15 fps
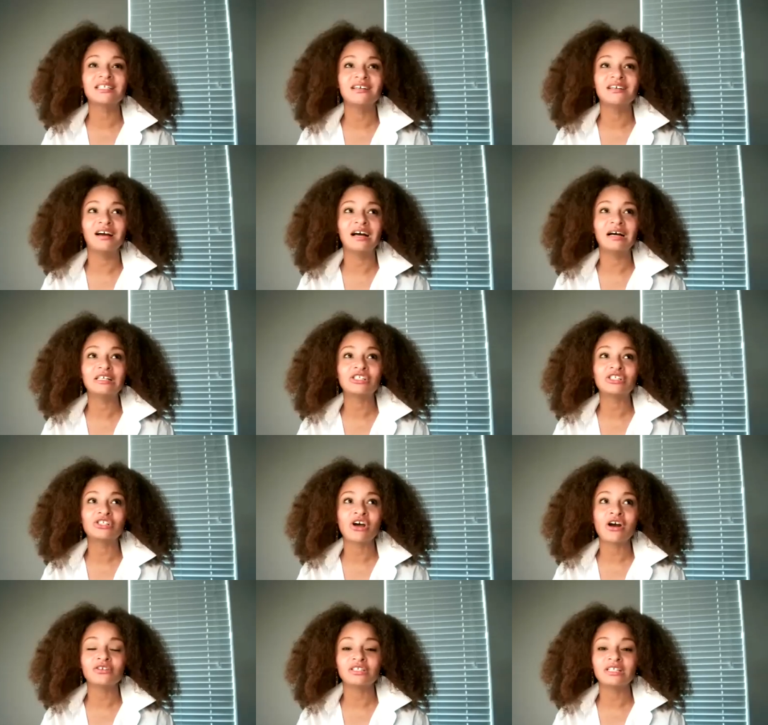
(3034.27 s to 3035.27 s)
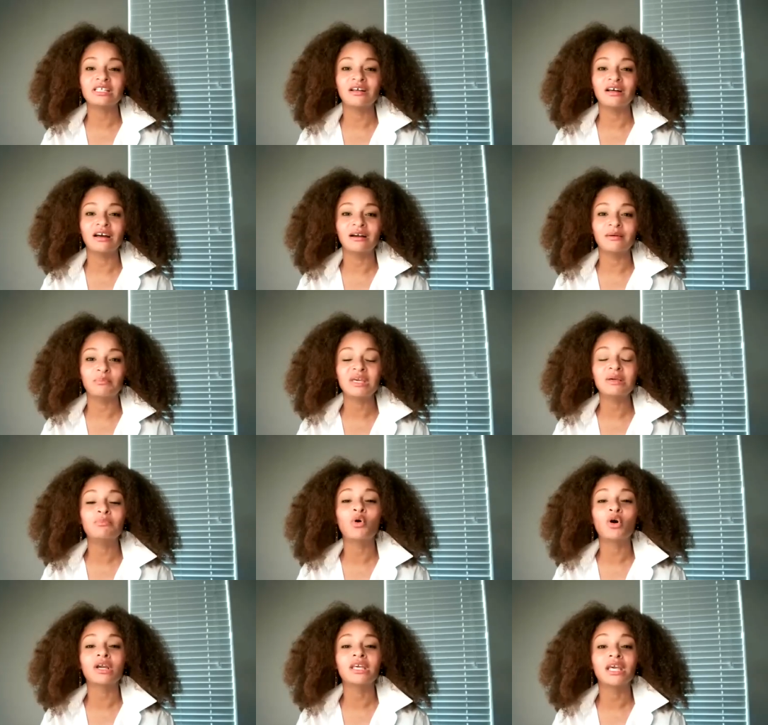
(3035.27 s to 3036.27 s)
just start to
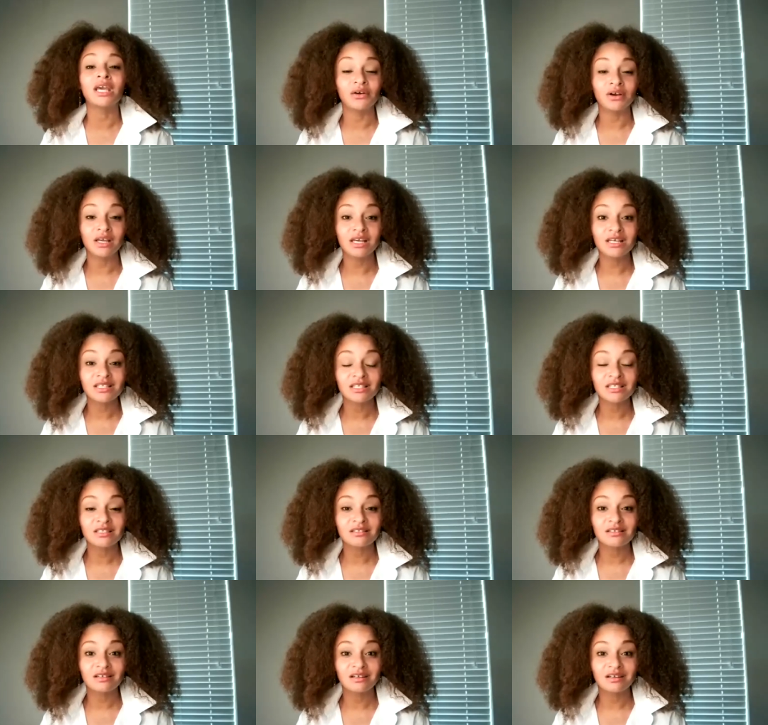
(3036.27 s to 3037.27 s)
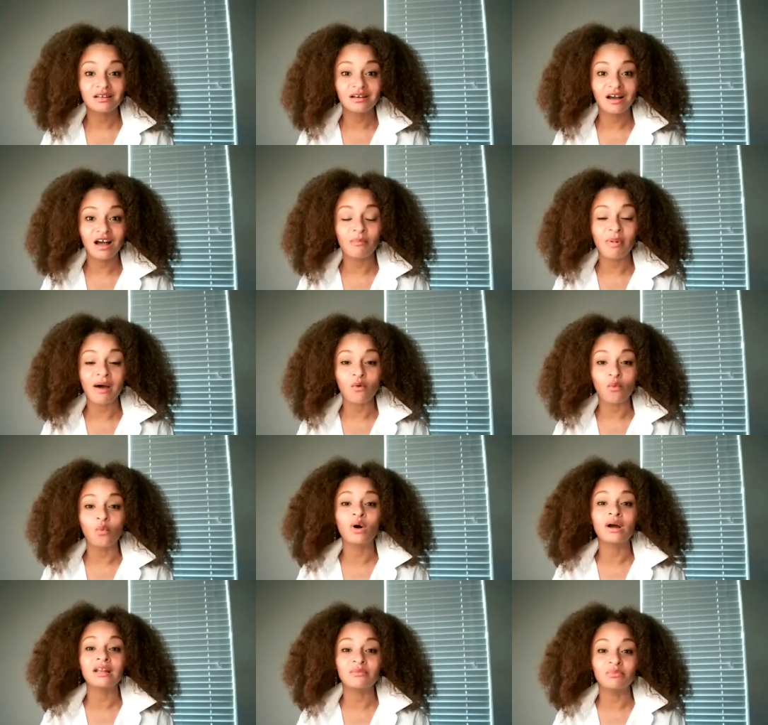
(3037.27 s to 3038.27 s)
be more curious
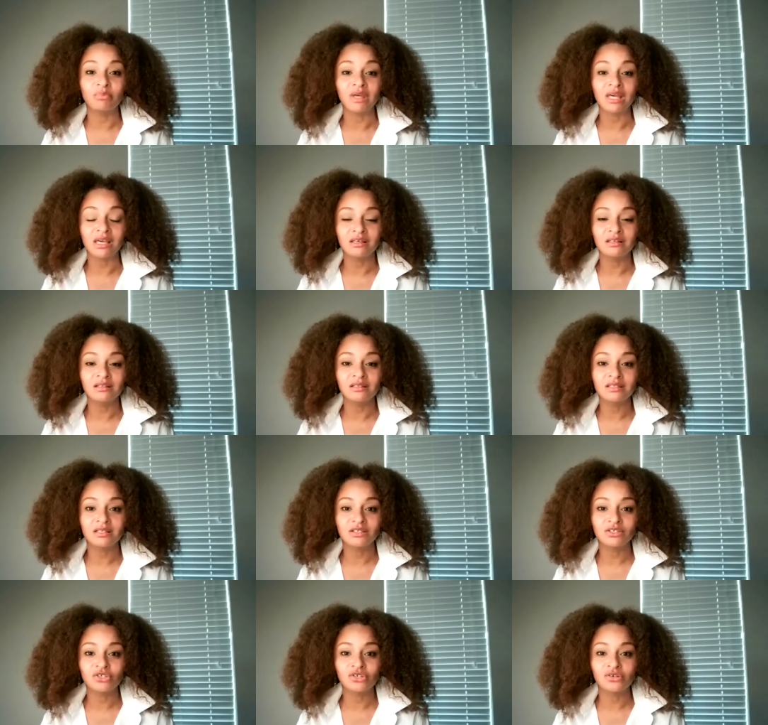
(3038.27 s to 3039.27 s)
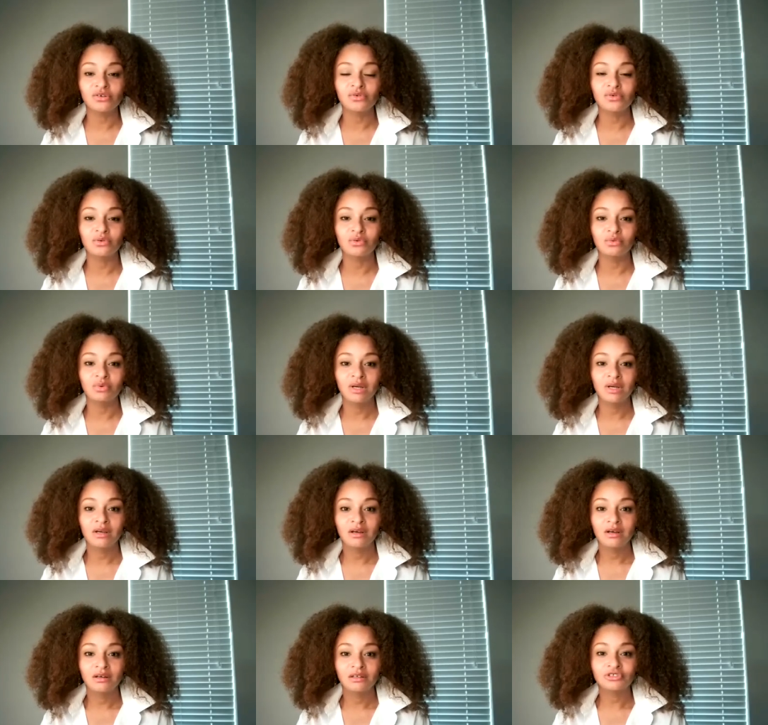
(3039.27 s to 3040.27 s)
about what it means
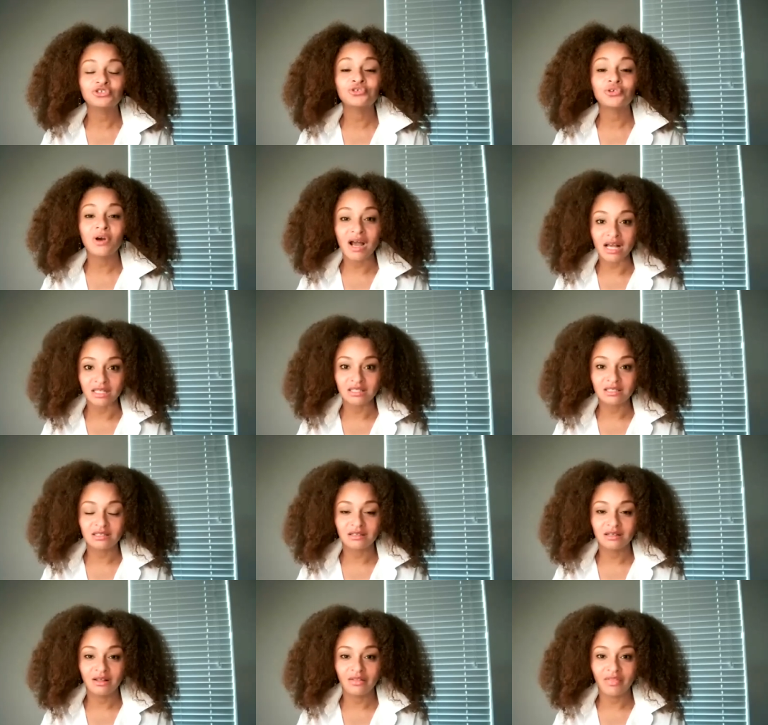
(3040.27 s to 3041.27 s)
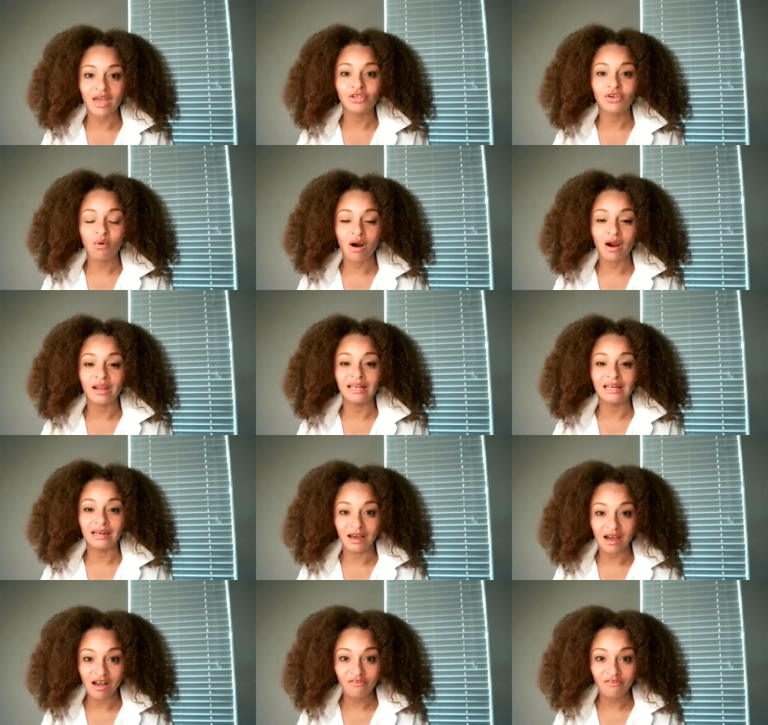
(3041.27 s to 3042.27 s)
to trust that you
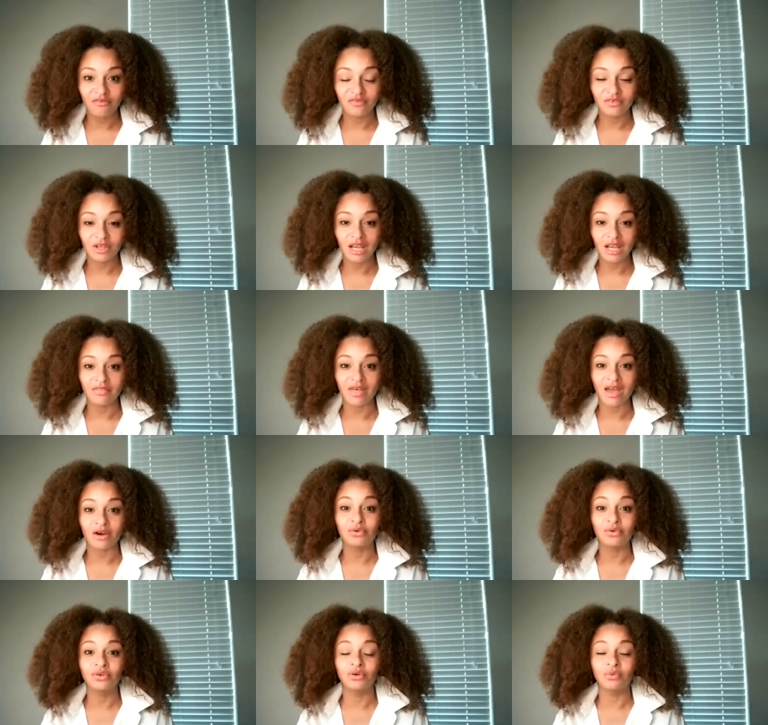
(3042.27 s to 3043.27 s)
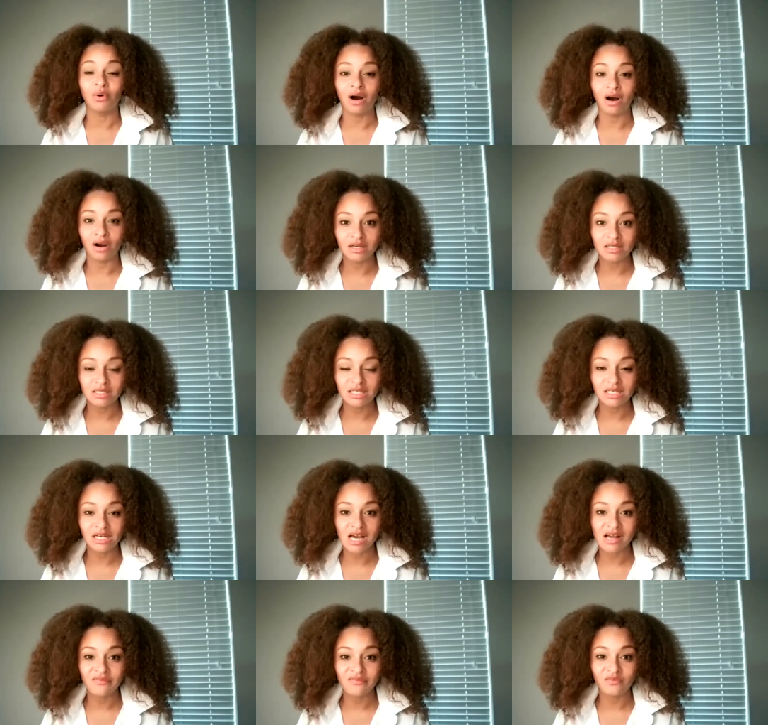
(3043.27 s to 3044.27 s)
are enough and that who you are
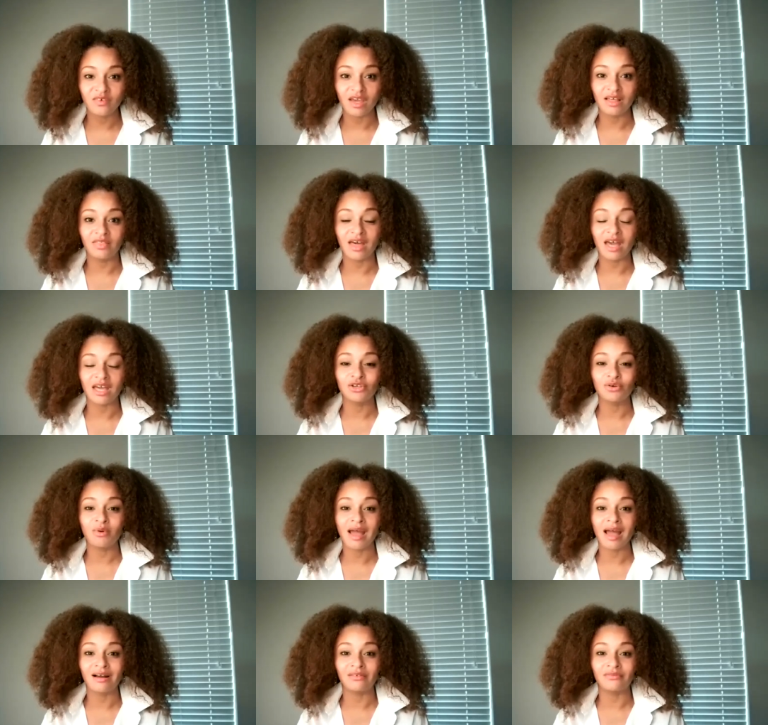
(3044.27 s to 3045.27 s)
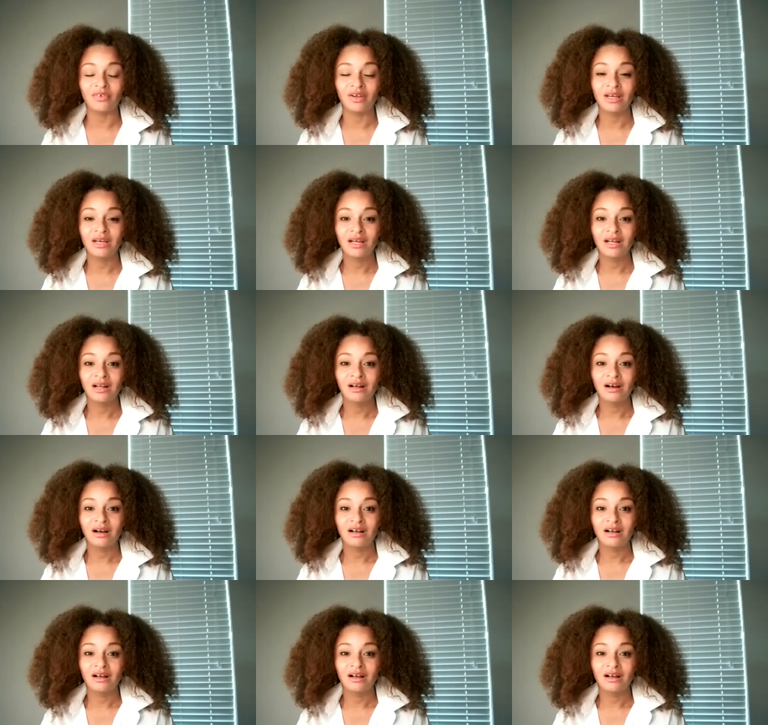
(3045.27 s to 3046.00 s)
is enough and that you have